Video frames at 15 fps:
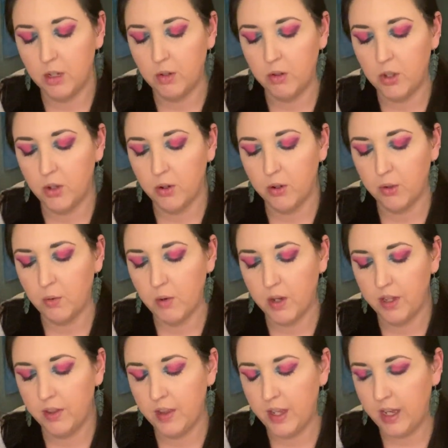you you're the
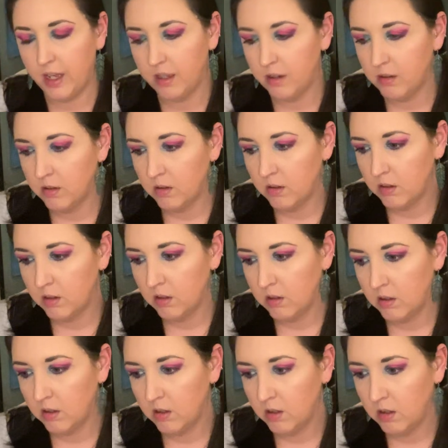one that
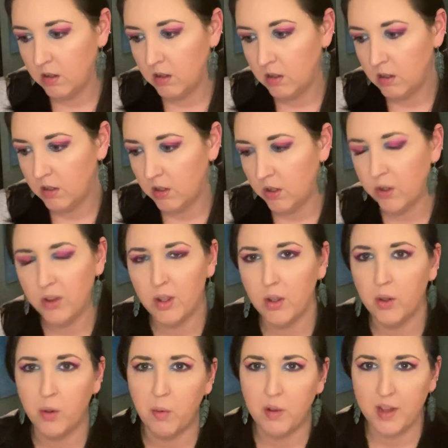you're the
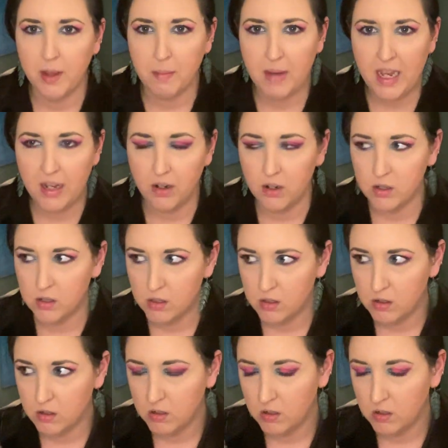only one that matters